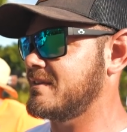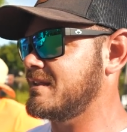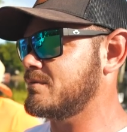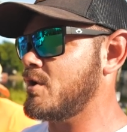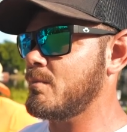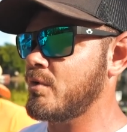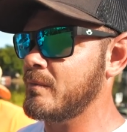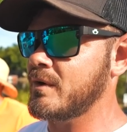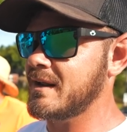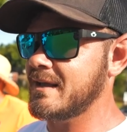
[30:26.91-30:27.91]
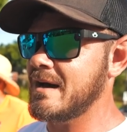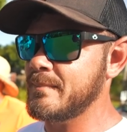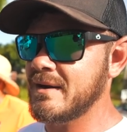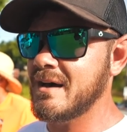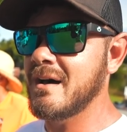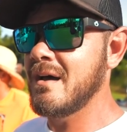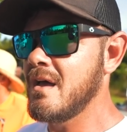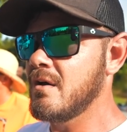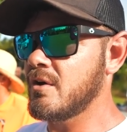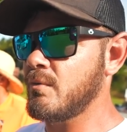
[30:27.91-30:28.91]
And then tomorrow morning, we're going to get up and uh,
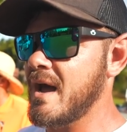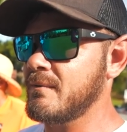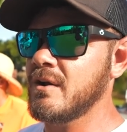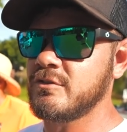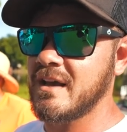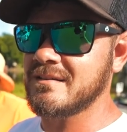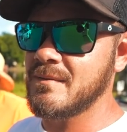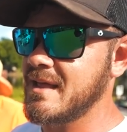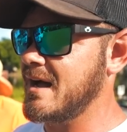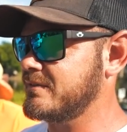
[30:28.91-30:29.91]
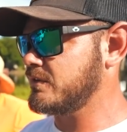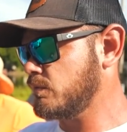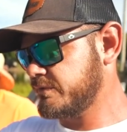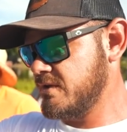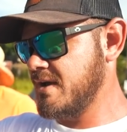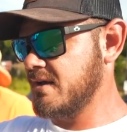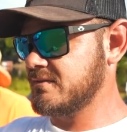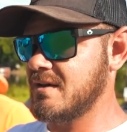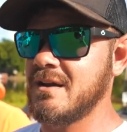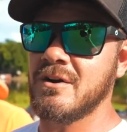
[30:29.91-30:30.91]
go ride around and check some of that out. So we'll see you
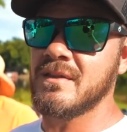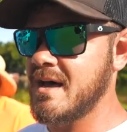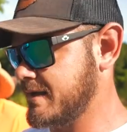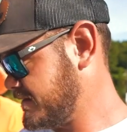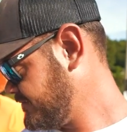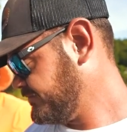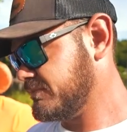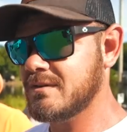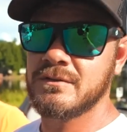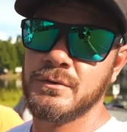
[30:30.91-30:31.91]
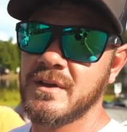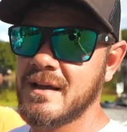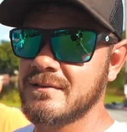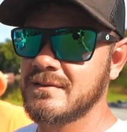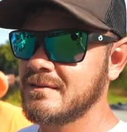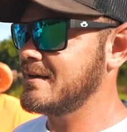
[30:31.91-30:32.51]
guys uh, here in like two seconds.